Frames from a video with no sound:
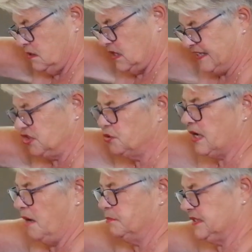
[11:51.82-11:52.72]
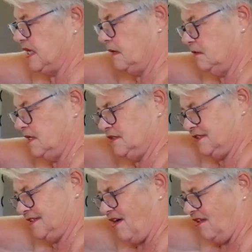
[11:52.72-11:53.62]
like 2 cups, say. Let's
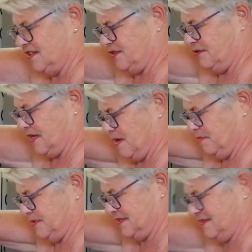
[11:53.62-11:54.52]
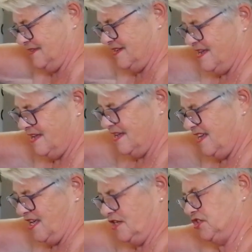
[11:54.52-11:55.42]
just call it 2
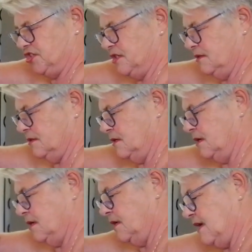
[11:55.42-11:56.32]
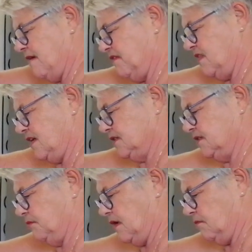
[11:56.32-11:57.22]
cups-ish.
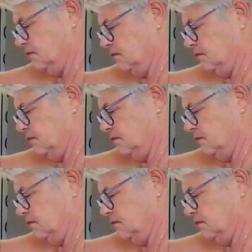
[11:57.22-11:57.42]
Everything's, you know.